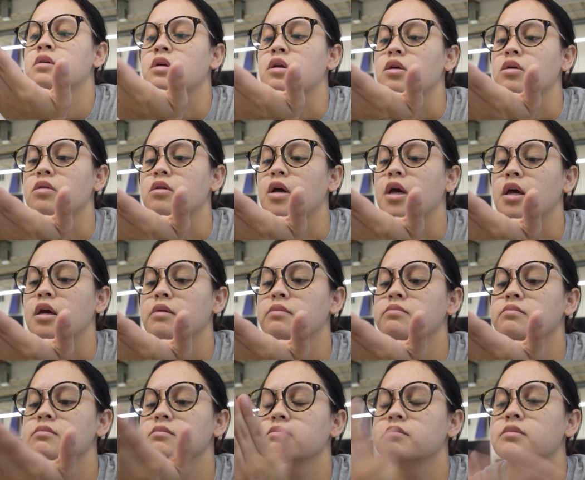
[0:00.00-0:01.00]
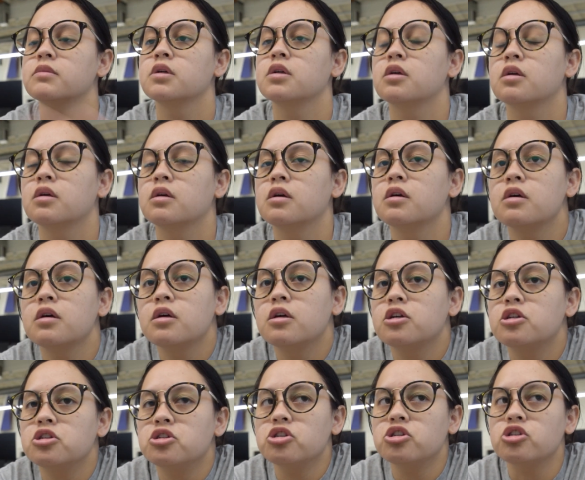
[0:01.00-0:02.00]
Okay,
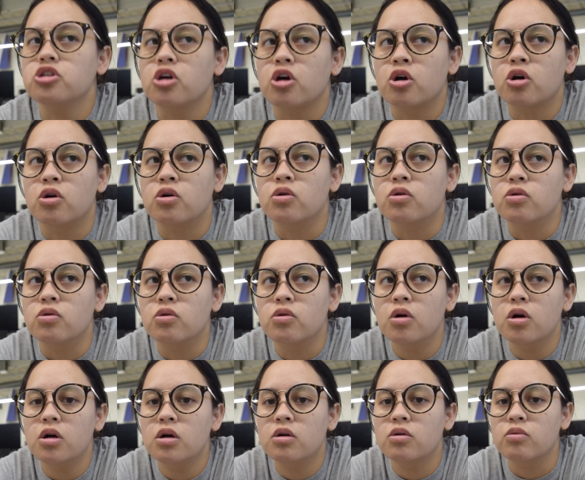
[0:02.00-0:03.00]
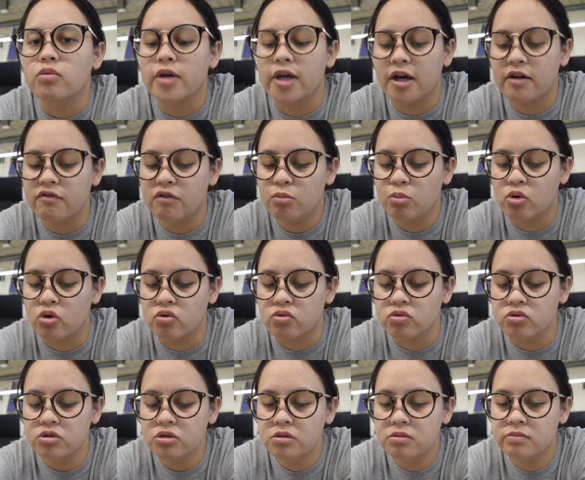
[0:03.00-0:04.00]
so we have a
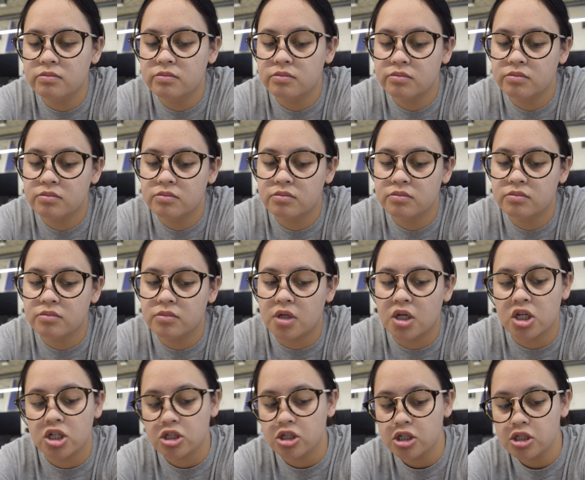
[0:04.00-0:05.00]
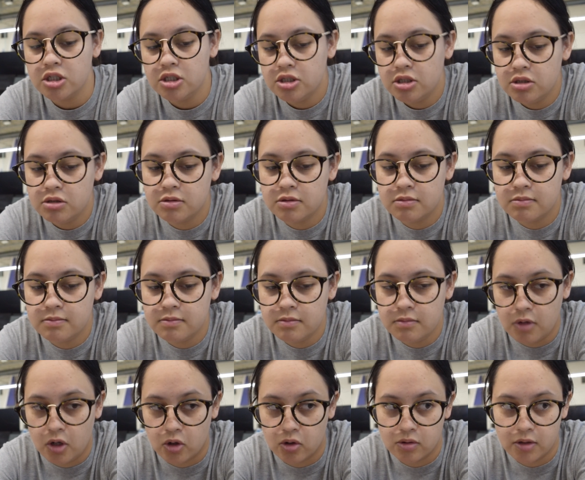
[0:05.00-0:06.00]
mold. It looks
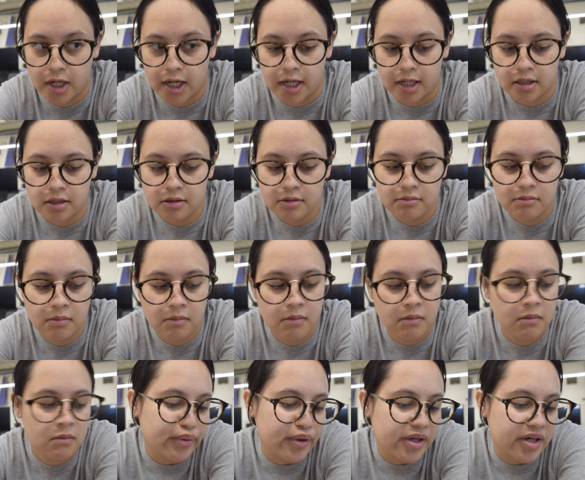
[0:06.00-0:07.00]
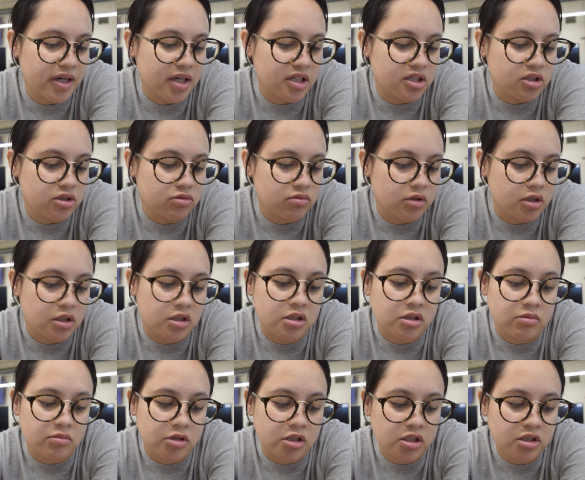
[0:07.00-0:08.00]
okay, but I just went into
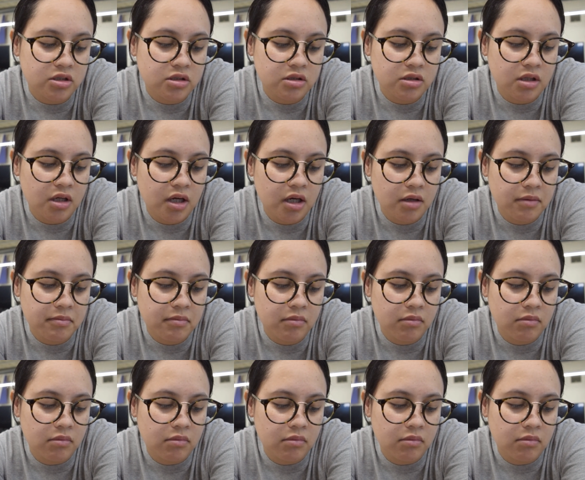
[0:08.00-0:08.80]
the materials lab,